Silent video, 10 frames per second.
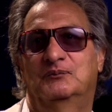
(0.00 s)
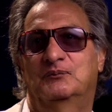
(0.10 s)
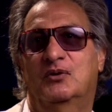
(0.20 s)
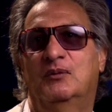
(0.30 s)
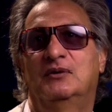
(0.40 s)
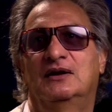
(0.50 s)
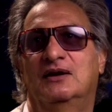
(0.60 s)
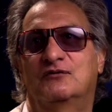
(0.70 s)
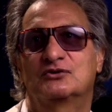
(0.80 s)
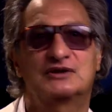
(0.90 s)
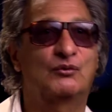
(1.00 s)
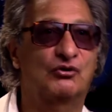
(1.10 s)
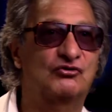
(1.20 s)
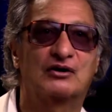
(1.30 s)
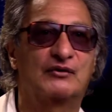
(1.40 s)
probably, if you say,
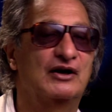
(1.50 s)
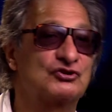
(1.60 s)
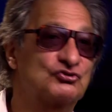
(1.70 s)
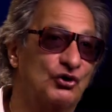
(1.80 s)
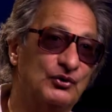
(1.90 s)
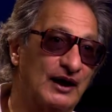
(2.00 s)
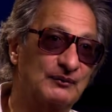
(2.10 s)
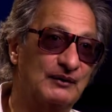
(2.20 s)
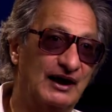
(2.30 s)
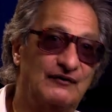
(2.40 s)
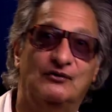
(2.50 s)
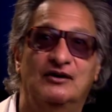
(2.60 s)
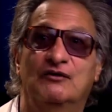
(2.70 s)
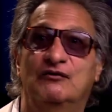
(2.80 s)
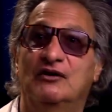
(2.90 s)
what's the greatest joy you had in my life, I'll say
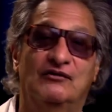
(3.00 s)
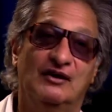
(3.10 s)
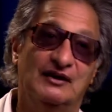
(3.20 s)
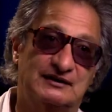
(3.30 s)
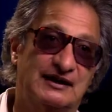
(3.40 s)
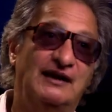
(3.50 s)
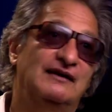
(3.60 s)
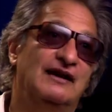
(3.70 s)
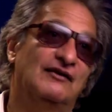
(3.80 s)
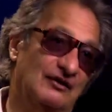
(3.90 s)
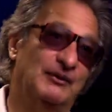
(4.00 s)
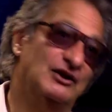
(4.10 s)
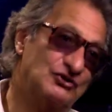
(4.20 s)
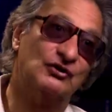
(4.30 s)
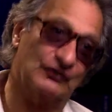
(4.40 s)
the first 10 things are my
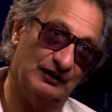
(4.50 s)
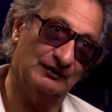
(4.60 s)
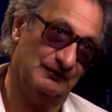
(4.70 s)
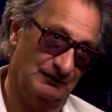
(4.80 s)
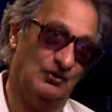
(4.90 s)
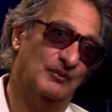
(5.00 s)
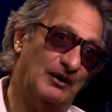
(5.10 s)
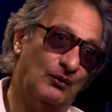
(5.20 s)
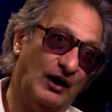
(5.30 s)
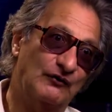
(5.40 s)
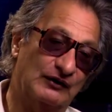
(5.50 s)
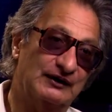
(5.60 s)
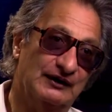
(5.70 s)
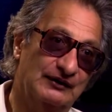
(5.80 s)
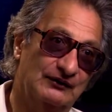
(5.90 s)
children, or my wife and
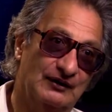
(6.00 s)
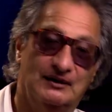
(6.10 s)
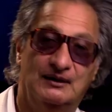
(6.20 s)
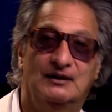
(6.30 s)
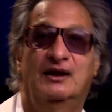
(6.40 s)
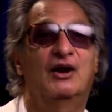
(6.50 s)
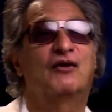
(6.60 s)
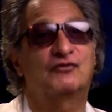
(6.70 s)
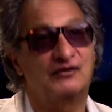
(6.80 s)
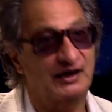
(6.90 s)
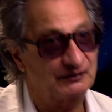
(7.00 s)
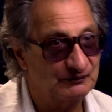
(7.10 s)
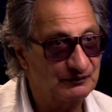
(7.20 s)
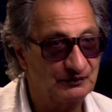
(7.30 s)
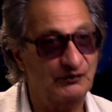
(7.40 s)
kids, and after that,
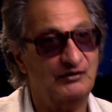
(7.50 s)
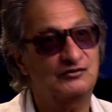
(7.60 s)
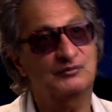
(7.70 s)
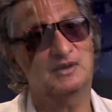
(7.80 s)
the rest of my